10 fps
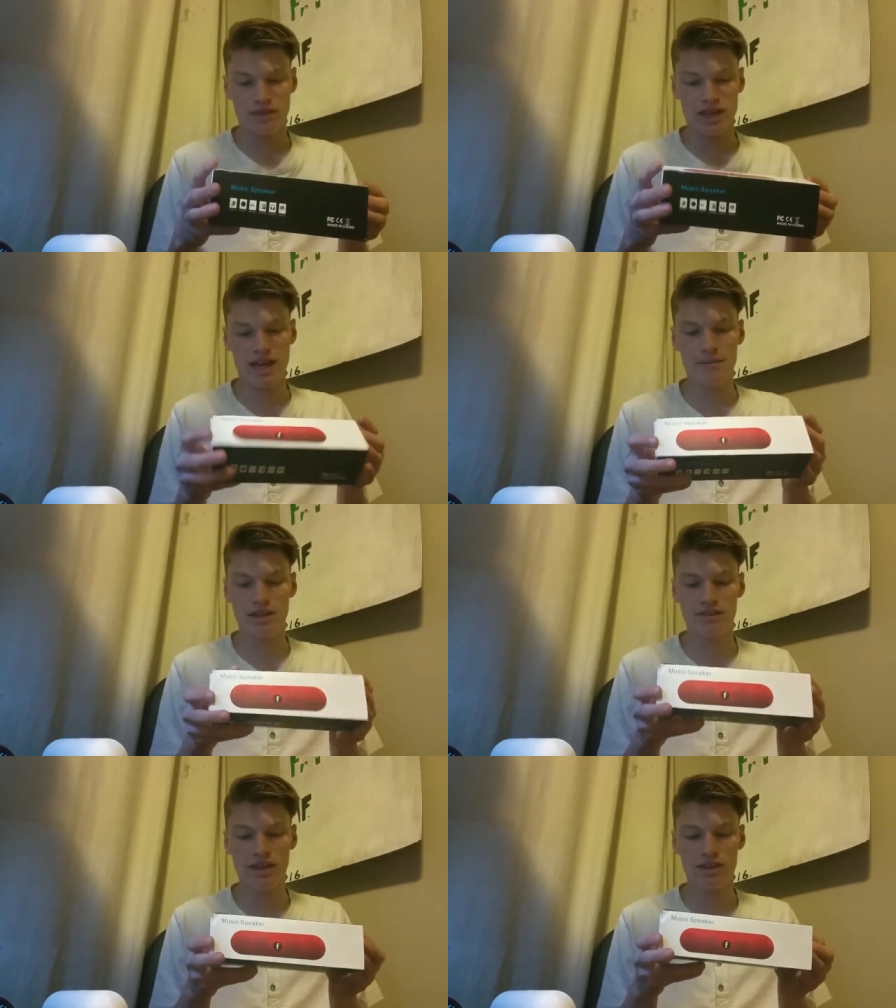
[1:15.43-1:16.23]
it came in
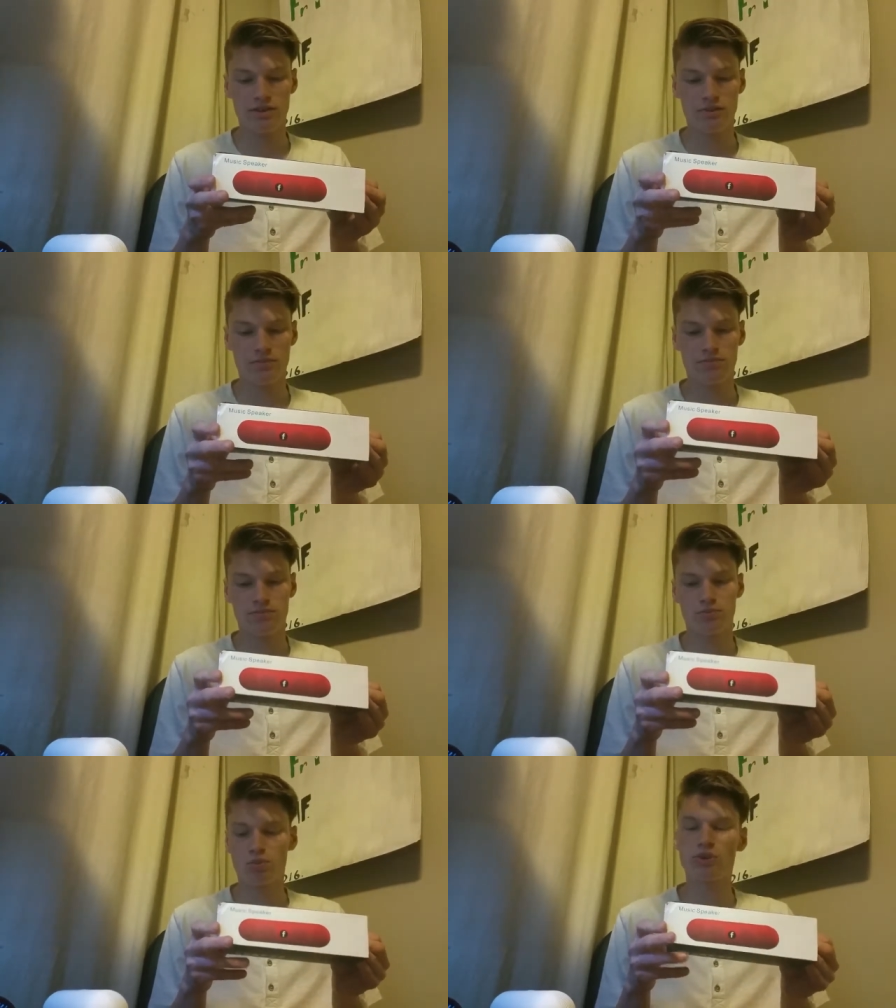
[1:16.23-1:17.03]
this nice,
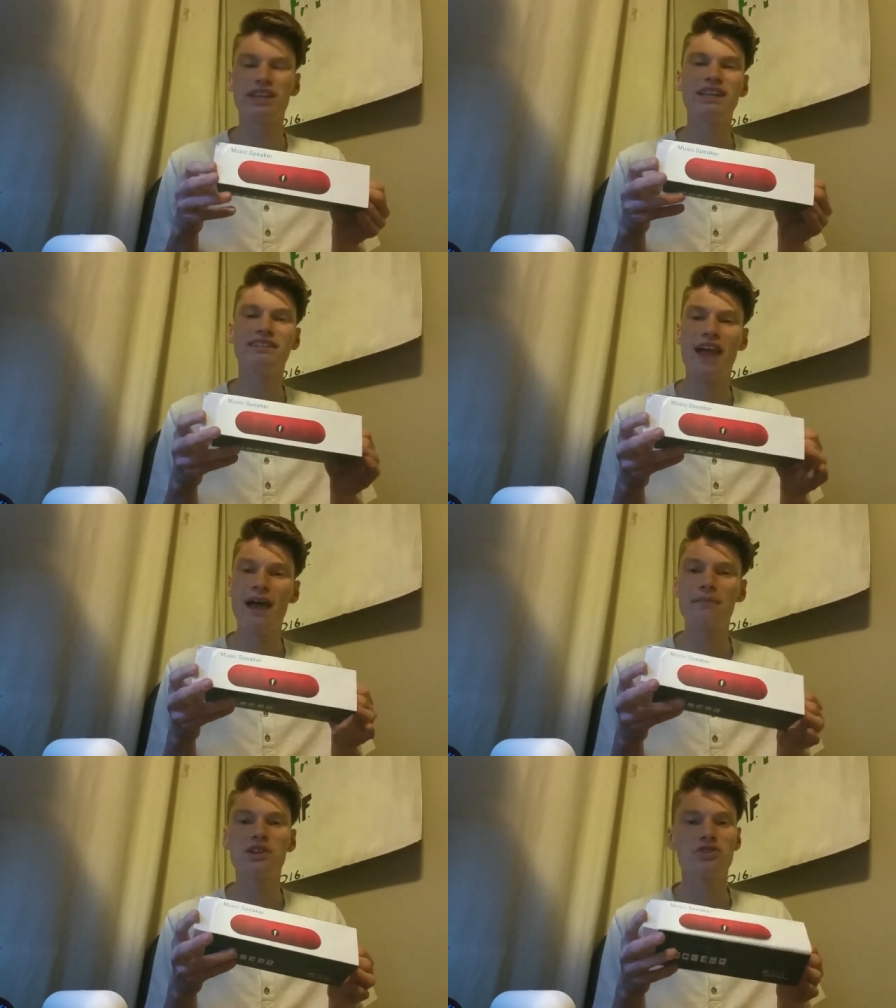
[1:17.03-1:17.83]
really
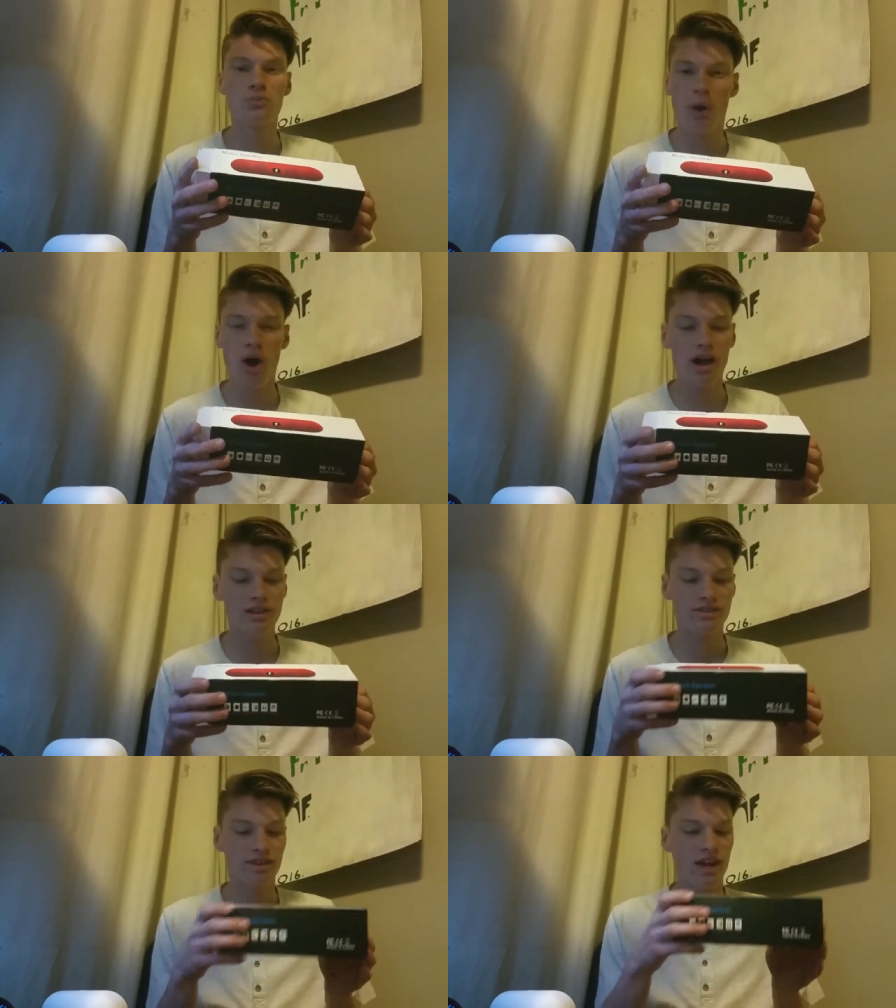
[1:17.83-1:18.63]
damaged
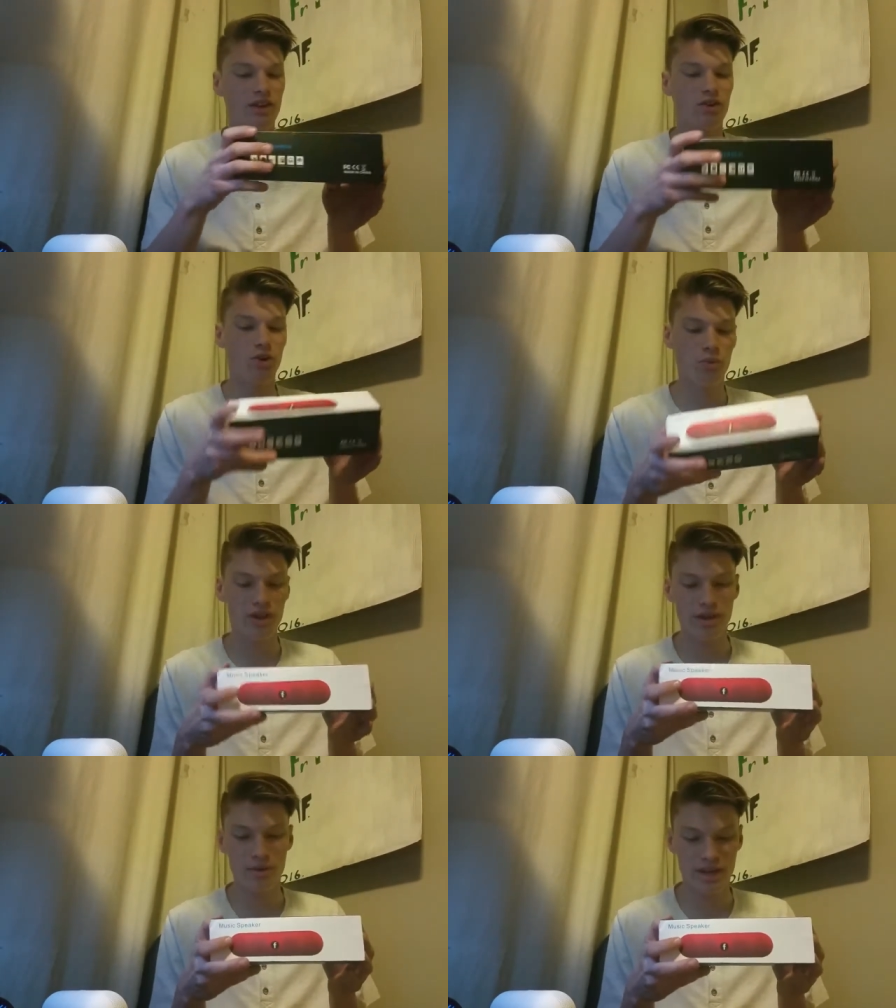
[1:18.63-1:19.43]
box. I don't know where
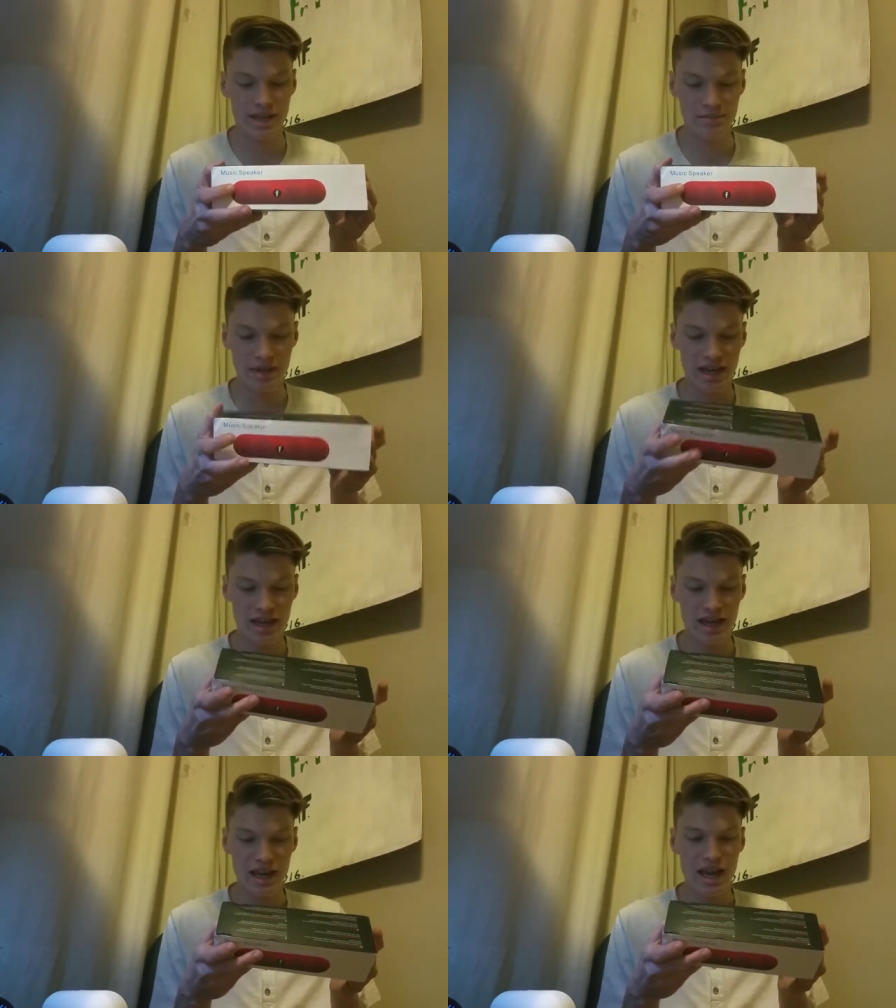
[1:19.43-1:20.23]
they were keeping
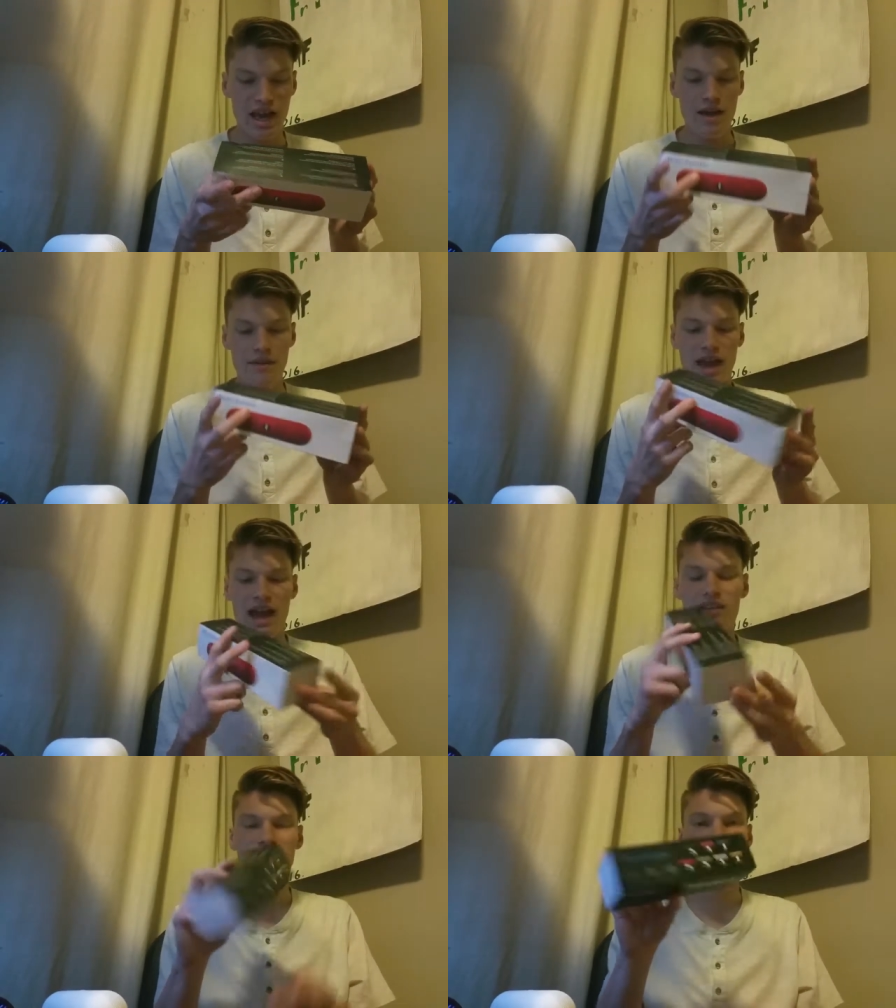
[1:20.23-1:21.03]
it. Yeah, it
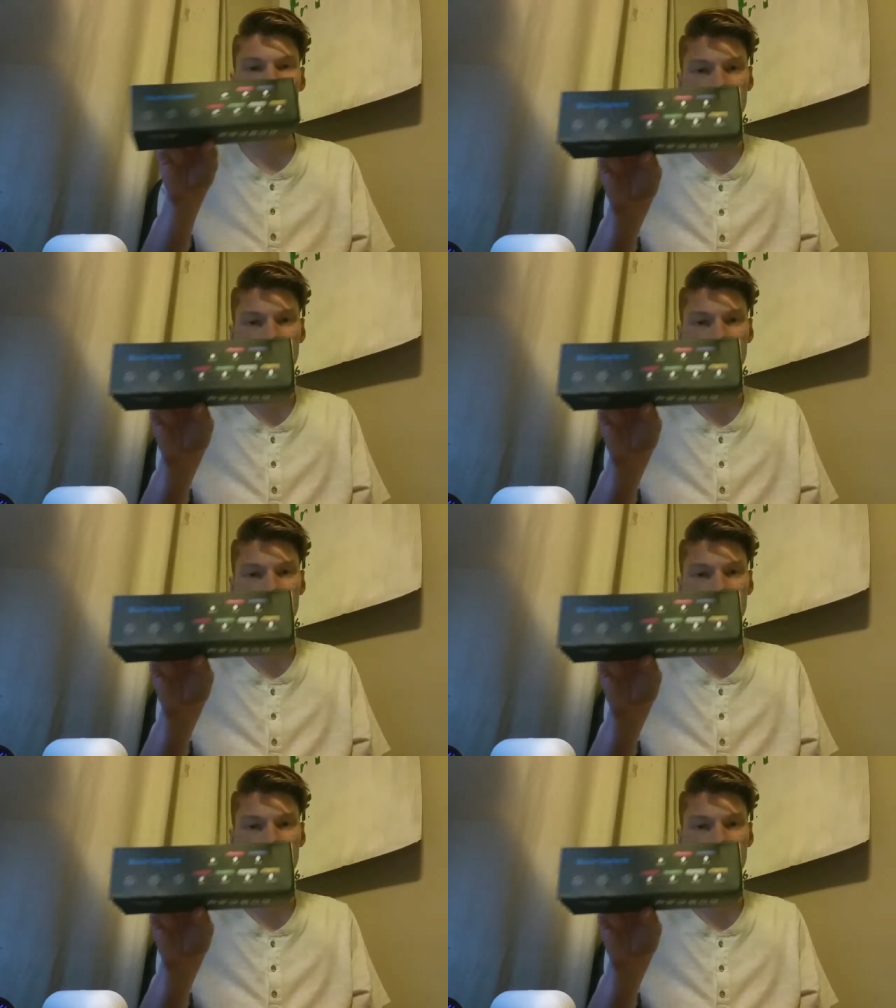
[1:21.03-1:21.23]
has like all